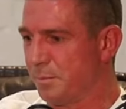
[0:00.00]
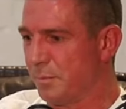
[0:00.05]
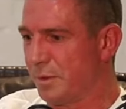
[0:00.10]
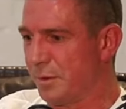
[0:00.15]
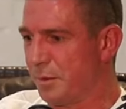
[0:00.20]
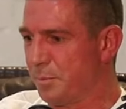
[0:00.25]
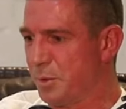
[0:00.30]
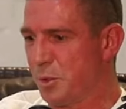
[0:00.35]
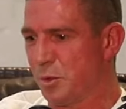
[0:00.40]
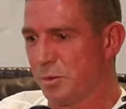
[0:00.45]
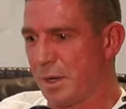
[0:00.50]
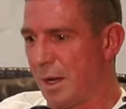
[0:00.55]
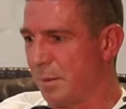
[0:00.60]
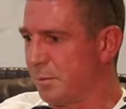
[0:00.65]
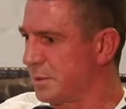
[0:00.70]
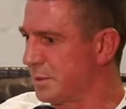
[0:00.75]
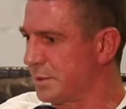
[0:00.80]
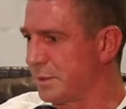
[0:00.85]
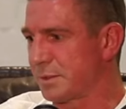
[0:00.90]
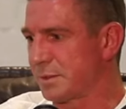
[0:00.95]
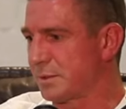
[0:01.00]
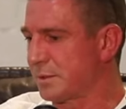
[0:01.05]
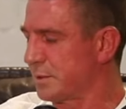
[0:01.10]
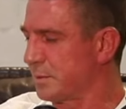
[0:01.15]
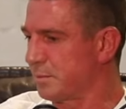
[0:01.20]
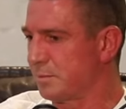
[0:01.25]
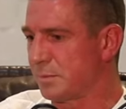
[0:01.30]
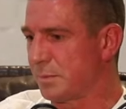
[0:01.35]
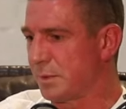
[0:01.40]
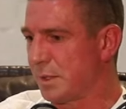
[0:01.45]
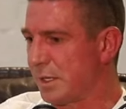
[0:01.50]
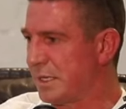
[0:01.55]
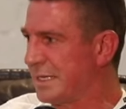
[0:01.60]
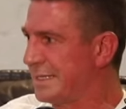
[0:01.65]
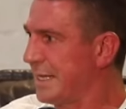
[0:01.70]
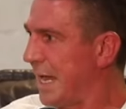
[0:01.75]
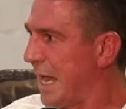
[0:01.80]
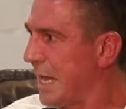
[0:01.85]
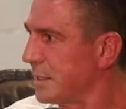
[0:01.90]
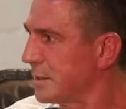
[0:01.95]
the build-up was just
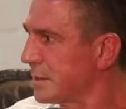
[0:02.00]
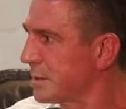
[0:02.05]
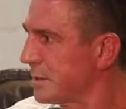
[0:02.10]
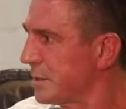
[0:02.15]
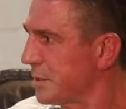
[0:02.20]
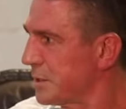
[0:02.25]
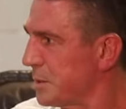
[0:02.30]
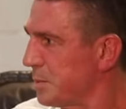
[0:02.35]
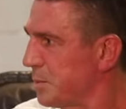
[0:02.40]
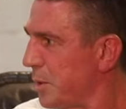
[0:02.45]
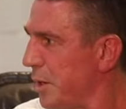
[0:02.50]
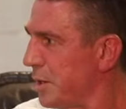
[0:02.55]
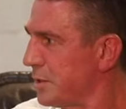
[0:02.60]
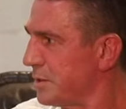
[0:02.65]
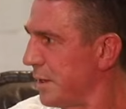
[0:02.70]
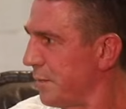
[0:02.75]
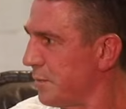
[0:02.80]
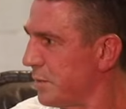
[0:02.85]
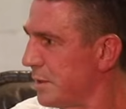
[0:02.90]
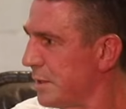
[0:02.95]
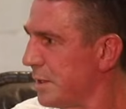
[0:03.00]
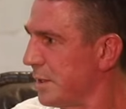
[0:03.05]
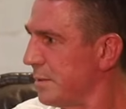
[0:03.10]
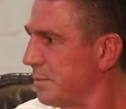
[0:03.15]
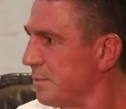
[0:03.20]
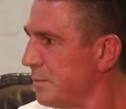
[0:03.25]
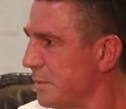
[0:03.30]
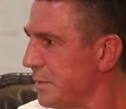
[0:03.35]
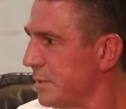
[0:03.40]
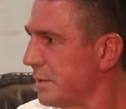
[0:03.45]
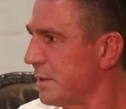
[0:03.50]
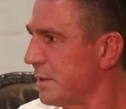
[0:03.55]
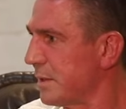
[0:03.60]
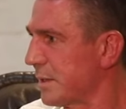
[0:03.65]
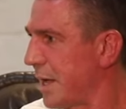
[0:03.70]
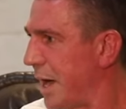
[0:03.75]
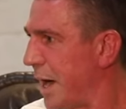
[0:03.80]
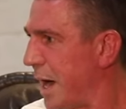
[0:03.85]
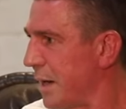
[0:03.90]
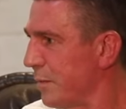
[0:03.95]
intense. I suppose you have the
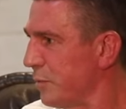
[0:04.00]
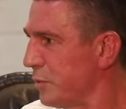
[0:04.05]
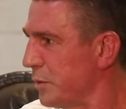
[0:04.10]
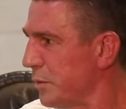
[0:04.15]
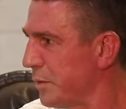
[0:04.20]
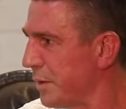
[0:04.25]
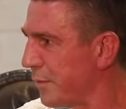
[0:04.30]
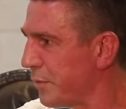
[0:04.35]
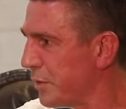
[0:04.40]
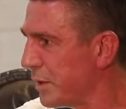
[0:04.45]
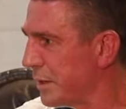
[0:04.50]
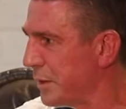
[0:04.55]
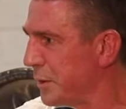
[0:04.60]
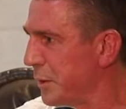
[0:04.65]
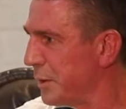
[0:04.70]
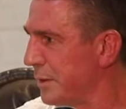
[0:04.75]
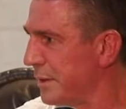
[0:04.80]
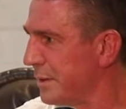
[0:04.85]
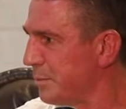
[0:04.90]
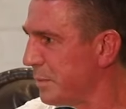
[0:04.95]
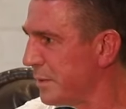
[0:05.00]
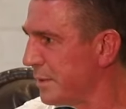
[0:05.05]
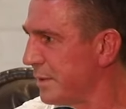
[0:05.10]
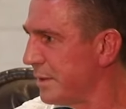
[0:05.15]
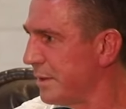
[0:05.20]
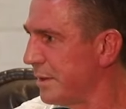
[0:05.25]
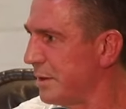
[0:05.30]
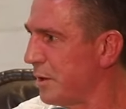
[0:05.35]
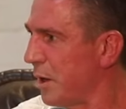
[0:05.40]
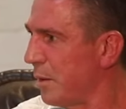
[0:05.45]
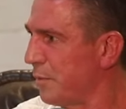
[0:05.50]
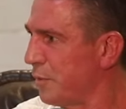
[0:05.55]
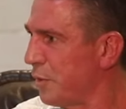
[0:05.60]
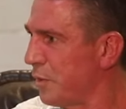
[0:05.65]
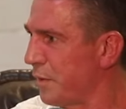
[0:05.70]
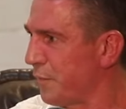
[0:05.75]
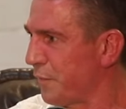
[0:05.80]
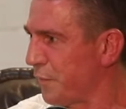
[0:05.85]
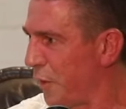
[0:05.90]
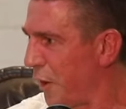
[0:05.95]
carnival or whatever you call it, the night before on
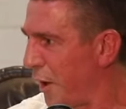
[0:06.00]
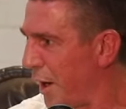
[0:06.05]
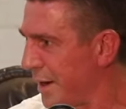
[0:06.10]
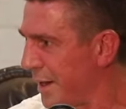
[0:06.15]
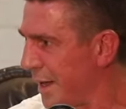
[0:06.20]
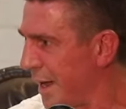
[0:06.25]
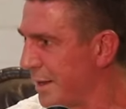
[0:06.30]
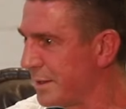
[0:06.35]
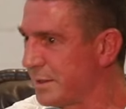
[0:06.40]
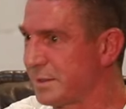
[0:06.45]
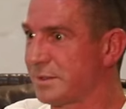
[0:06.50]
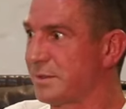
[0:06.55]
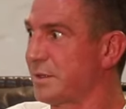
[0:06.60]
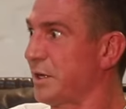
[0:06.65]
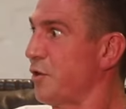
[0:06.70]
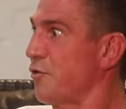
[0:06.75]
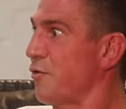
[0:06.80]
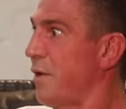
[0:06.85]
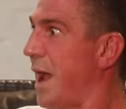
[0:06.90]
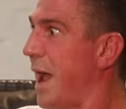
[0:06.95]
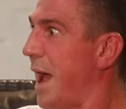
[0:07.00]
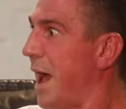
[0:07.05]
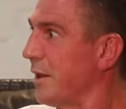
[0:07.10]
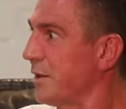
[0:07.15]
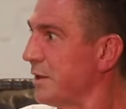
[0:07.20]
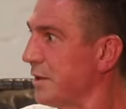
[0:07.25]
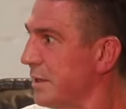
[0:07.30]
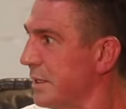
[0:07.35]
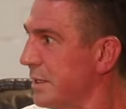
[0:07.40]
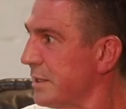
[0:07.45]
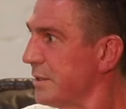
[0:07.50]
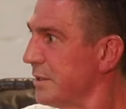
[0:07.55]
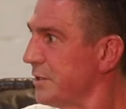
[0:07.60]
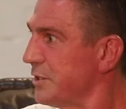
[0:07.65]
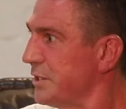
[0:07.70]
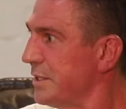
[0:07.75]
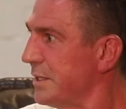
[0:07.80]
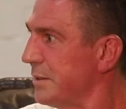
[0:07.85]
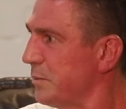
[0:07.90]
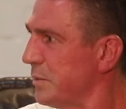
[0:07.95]
the Friday, and just the crowd, and you think,
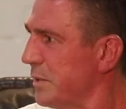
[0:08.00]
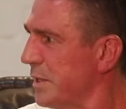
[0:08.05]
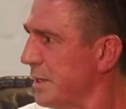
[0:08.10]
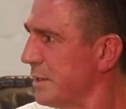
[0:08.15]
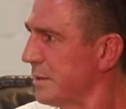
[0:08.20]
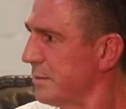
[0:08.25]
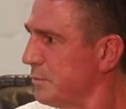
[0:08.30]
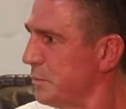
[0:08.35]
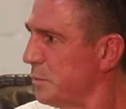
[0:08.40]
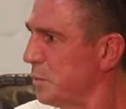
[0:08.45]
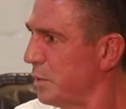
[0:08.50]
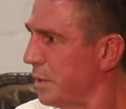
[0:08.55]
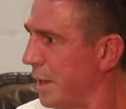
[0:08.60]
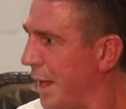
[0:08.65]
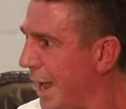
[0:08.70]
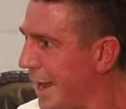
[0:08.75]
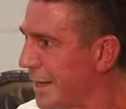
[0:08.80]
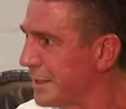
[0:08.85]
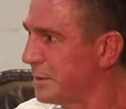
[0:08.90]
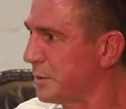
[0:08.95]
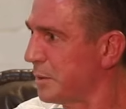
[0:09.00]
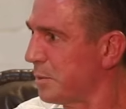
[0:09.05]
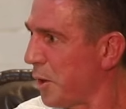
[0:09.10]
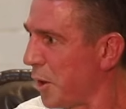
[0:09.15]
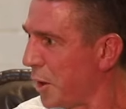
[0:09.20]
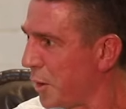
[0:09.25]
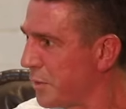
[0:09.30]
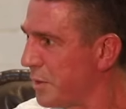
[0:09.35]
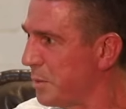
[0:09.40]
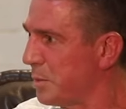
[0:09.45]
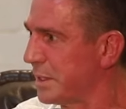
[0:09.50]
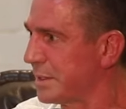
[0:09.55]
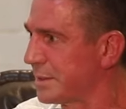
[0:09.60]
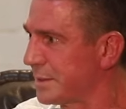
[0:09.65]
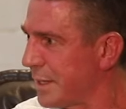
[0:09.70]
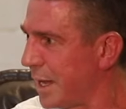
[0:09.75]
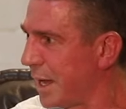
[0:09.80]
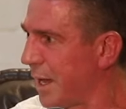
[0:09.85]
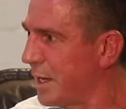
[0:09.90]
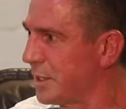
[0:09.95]
shit, we're playing tomorrow on the big
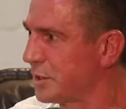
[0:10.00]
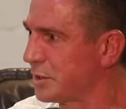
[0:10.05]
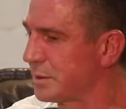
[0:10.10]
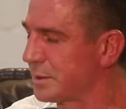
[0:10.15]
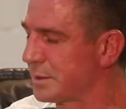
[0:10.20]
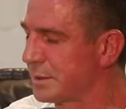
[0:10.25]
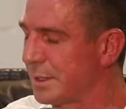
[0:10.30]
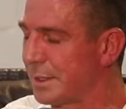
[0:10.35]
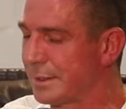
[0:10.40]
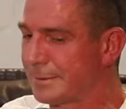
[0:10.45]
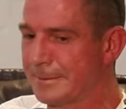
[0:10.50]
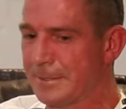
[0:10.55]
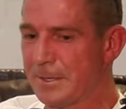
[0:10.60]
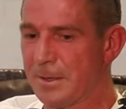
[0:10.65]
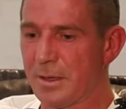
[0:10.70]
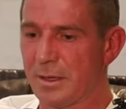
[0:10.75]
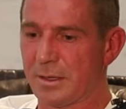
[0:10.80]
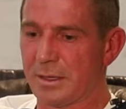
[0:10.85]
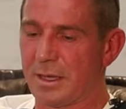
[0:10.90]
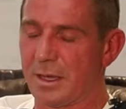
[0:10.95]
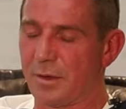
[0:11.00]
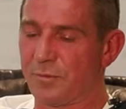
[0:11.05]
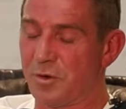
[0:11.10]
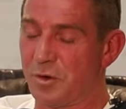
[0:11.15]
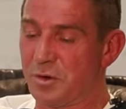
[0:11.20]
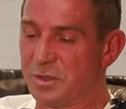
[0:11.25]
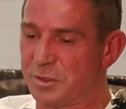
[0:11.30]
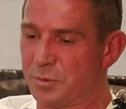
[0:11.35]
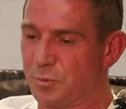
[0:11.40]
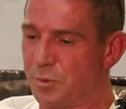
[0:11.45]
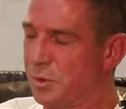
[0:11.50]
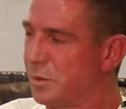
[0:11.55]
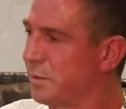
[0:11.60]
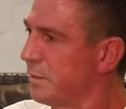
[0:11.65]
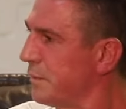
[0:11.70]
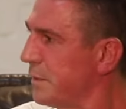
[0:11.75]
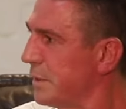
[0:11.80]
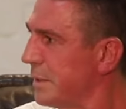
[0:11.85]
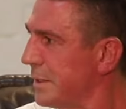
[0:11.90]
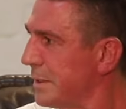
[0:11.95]
stage. It's like, a very surreal
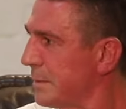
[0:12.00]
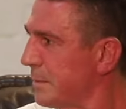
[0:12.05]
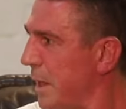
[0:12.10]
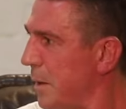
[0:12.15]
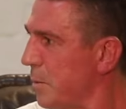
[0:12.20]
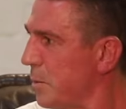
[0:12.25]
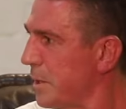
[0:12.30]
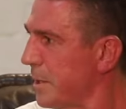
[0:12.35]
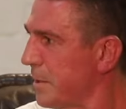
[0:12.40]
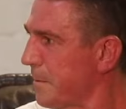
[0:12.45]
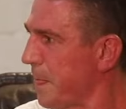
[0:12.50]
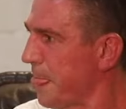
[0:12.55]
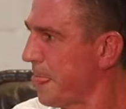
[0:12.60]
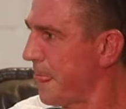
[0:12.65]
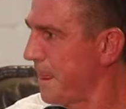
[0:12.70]
feeling that week.